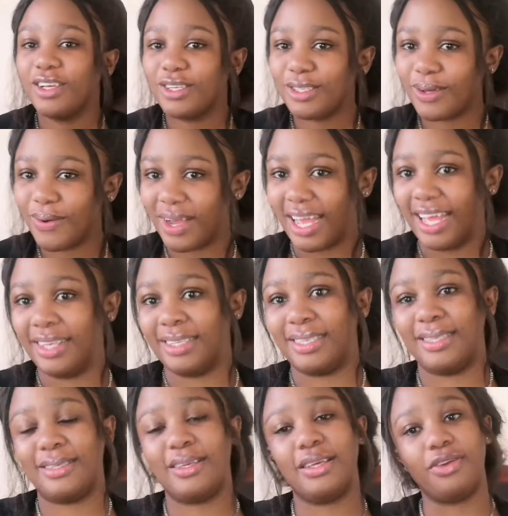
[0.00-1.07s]
So,
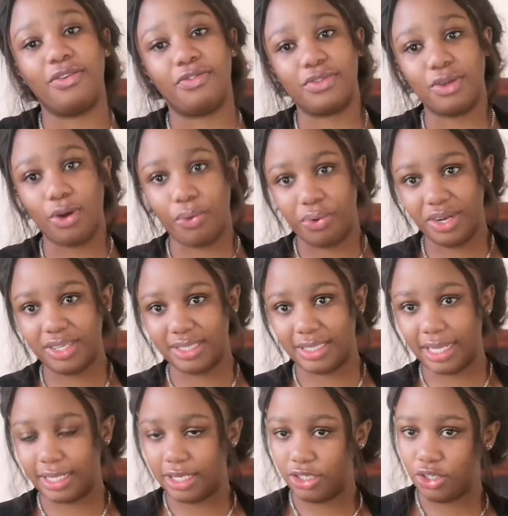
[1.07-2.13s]
guys, you've already
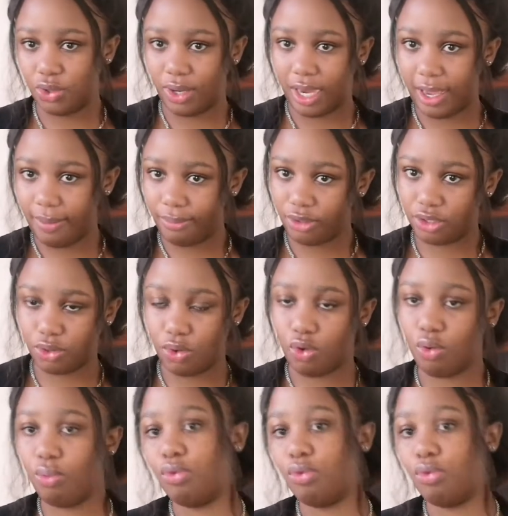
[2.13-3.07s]
started your car, lights